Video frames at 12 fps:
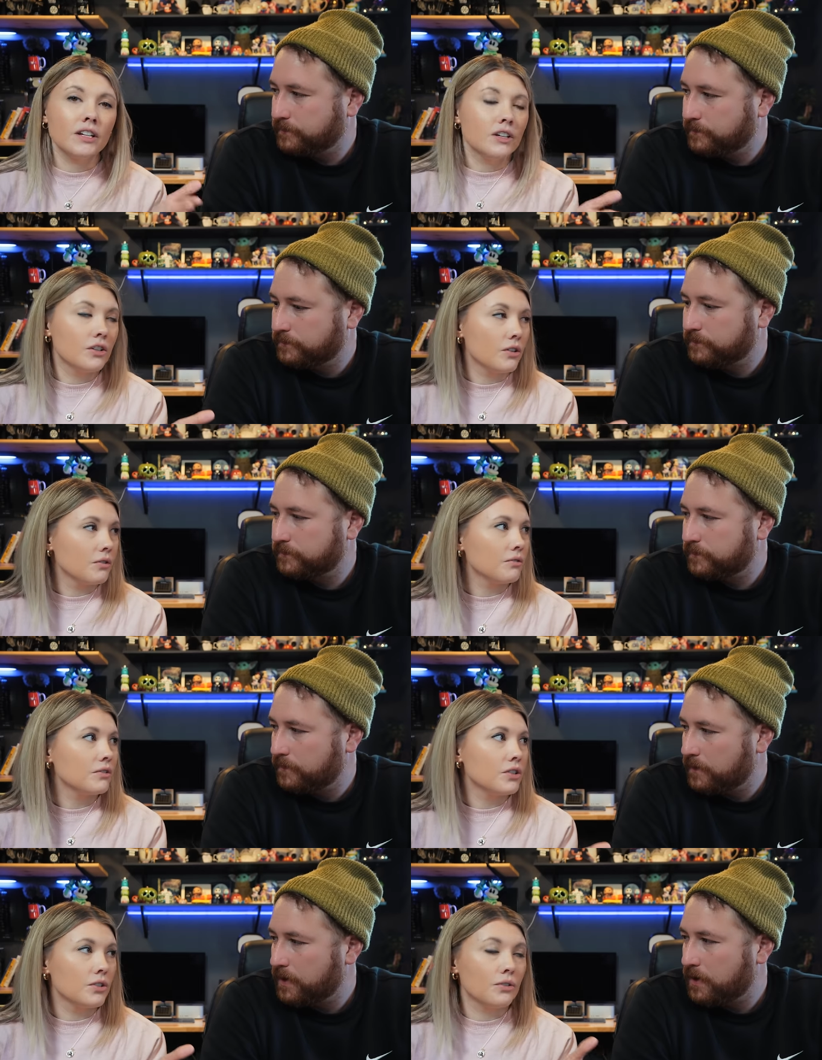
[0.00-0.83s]
Speaker 1: you know
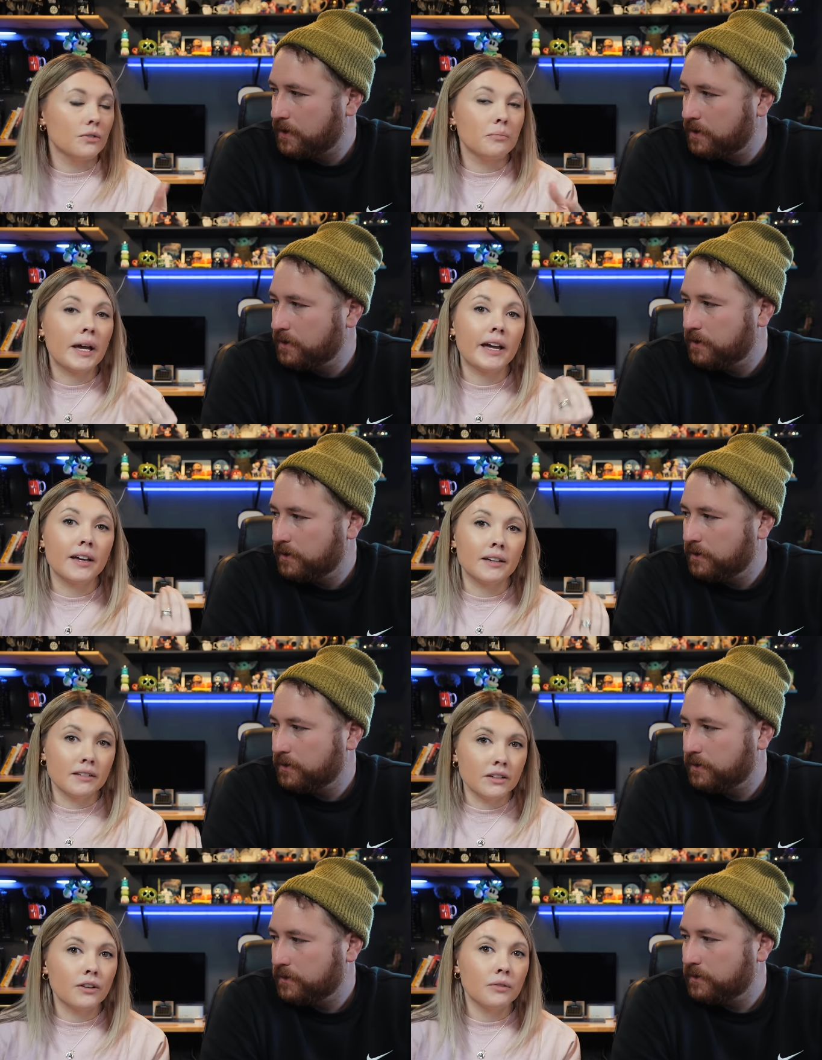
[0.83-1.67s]
do pay
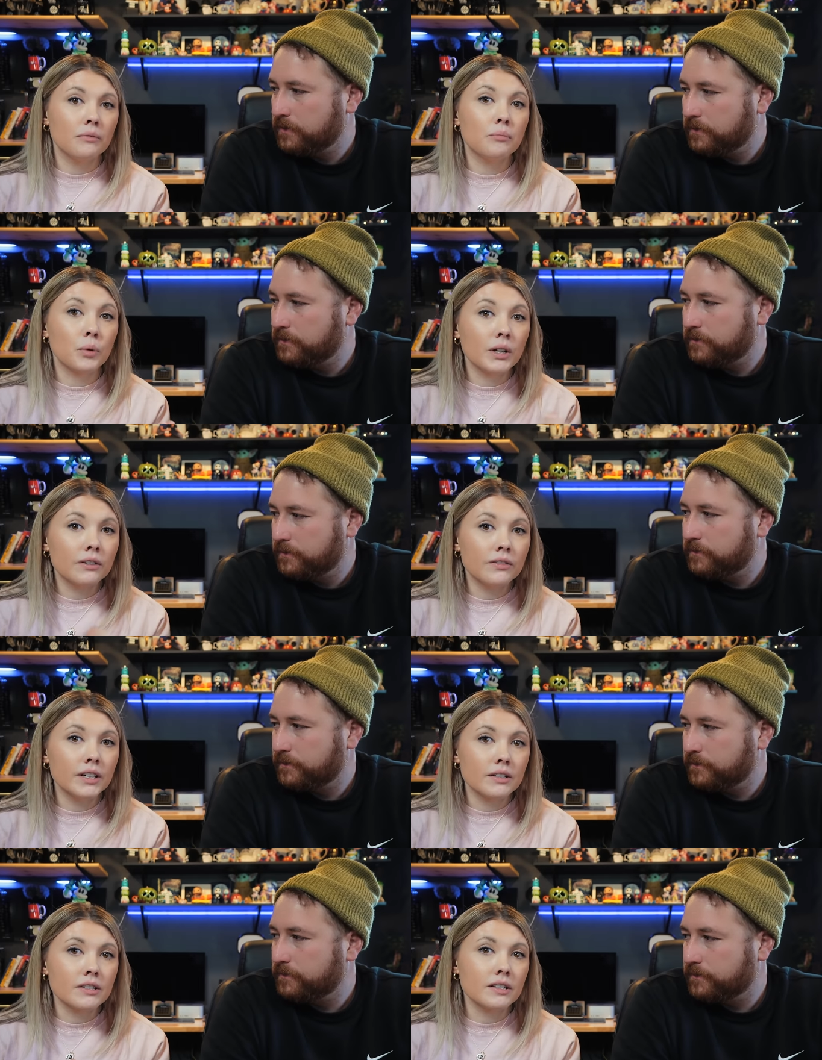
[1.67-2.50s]
you know
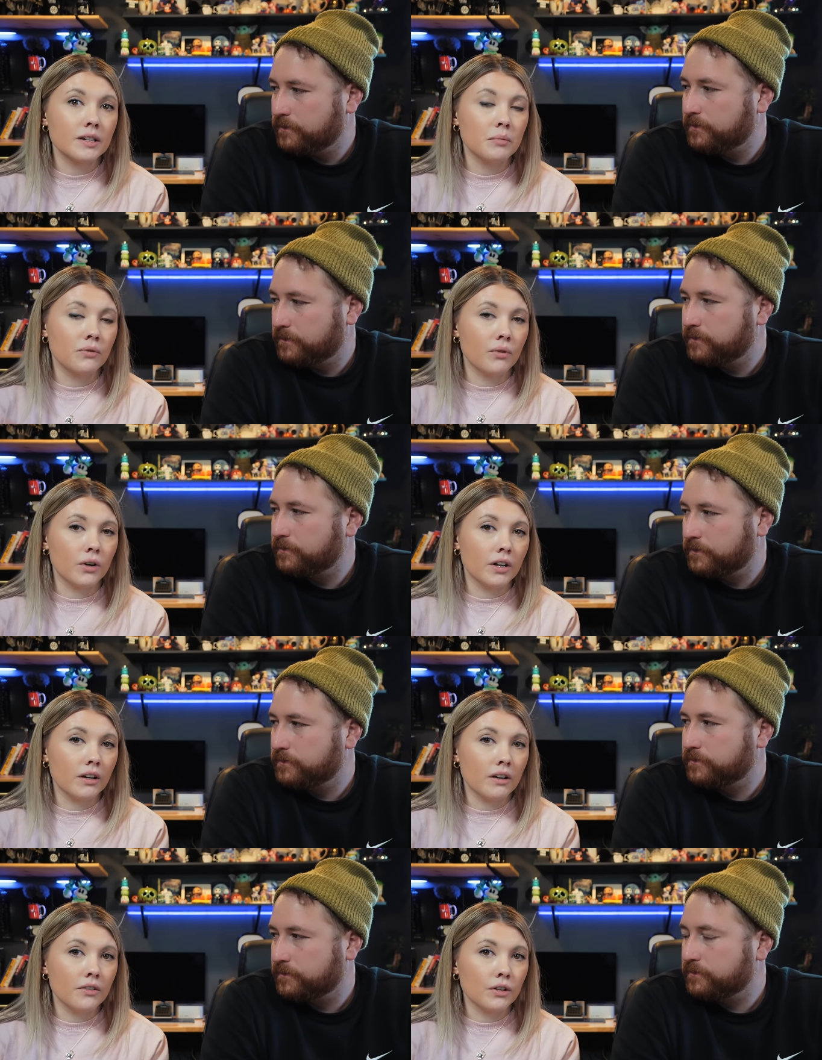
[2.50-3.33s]
previously before you
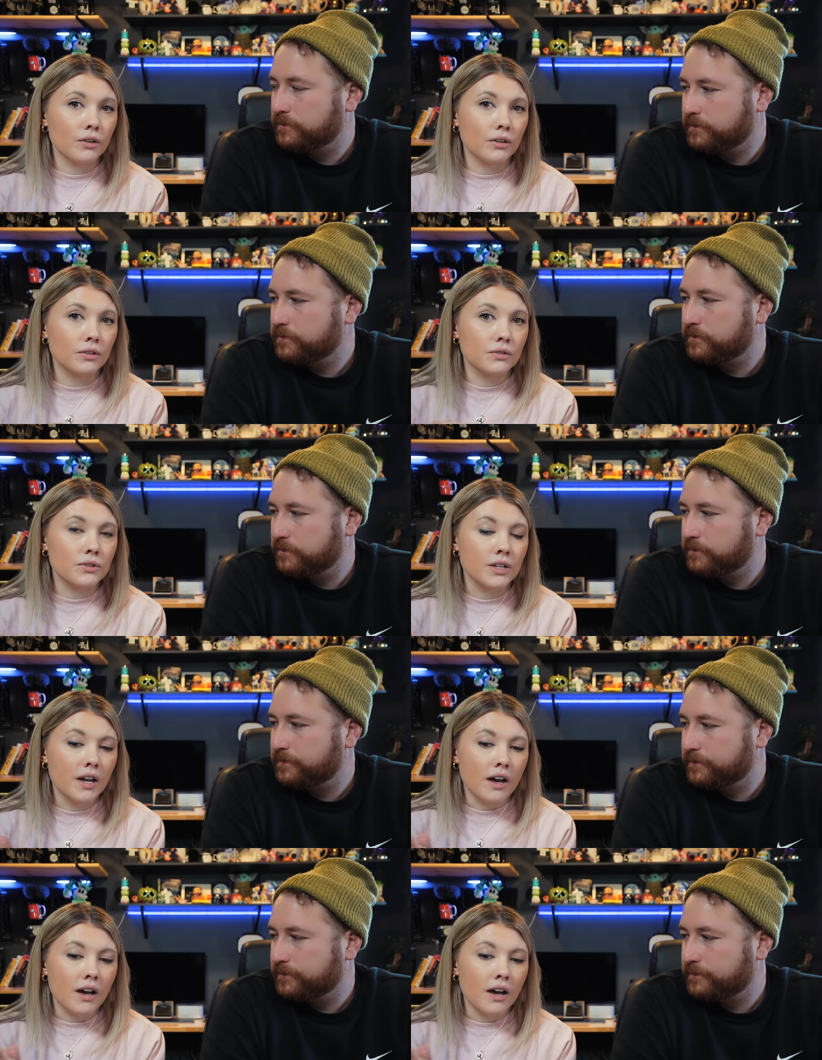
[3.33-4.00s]
get on the cruise